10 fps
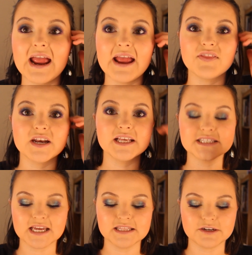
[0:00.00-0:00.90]
and then
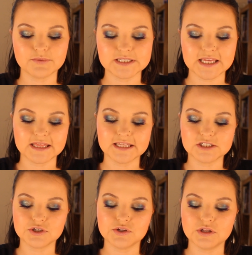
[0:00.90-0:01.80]
inside there was a
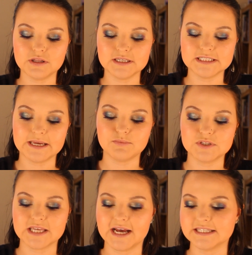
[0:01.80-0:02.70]
little sample
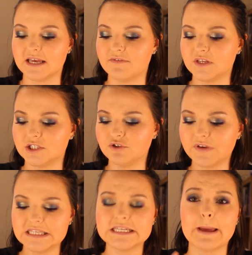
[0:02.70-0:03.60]
size of the Too
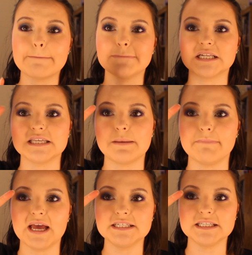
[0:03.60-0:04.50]
Faced Melted
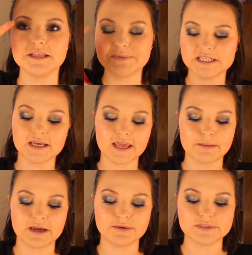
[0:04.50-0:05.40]
Matte lipstick, and
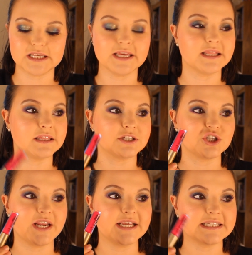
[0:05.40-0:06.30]
mine was in the
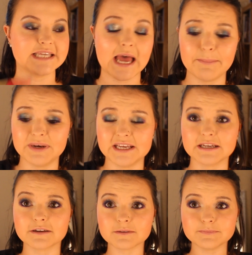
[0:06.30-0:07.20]
shade It's
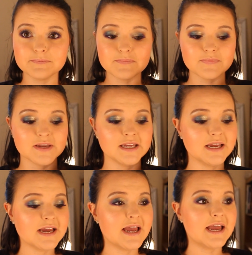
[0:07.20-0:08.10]
Happening.
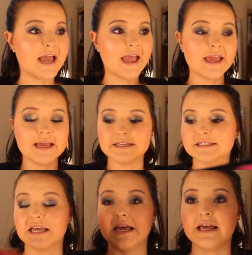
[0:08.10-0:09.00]

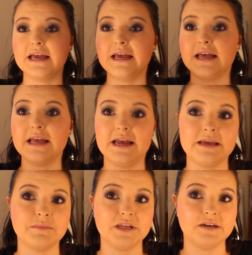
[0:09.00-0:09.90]
And I
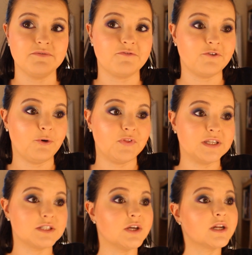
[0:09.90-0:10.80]
mean, for
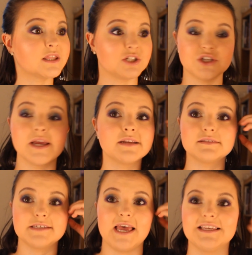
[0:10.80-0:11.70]
this look, the shade
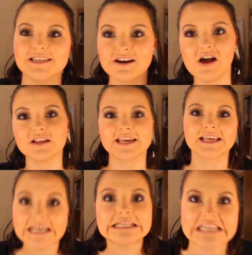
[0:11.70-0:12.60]
says it all, like,
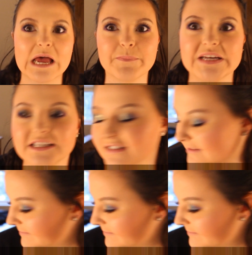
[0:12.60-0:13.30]
it's happening.